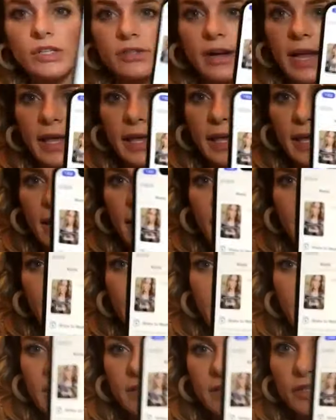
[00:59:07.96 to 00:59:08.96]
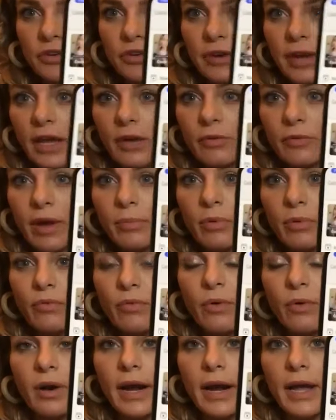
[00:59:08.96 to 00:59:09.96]
right here on this screen, right
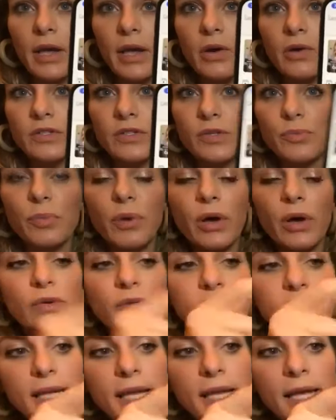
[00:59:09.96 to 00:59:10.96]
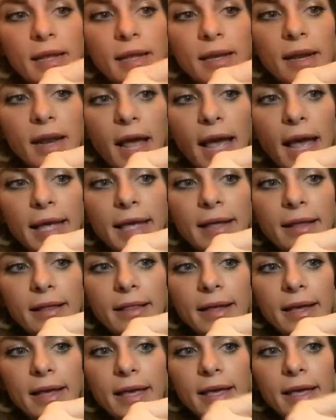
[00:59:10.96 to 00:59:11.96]
before I go to post it, I can
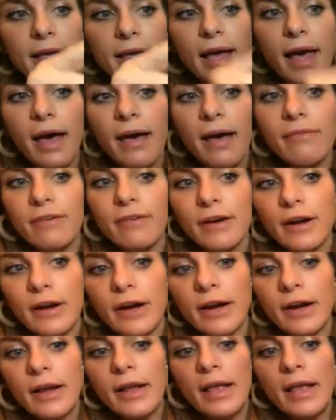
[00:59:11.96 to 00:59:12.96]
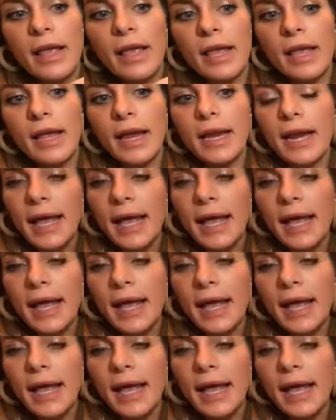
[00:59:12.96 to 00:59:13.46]
click cover and